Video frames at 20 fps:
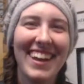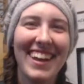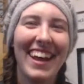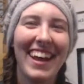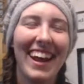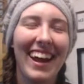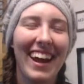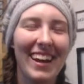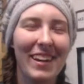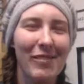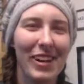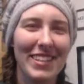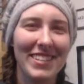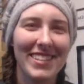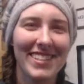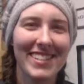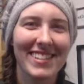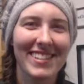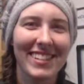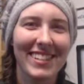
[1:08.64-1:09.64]
Anyways,
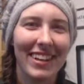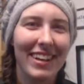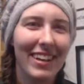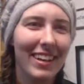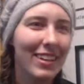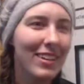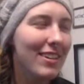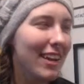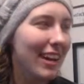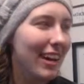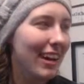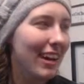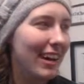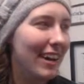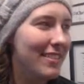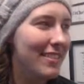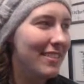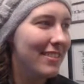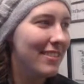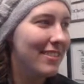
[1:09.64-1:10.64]

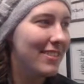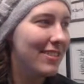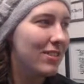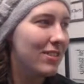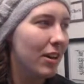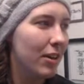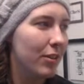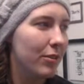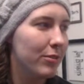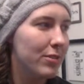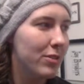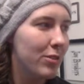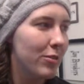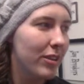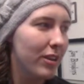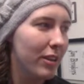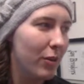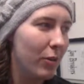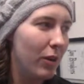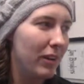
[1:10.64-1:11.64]
so
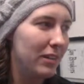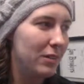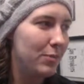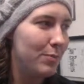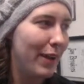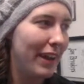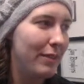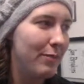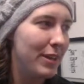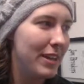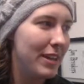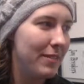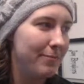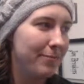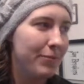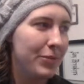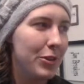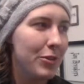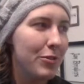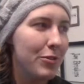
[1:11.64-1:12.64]
studio wall is behind me.
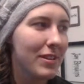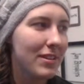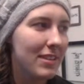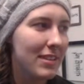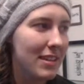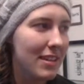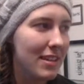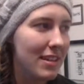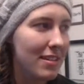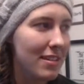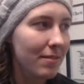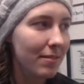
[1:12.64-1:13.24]
You can see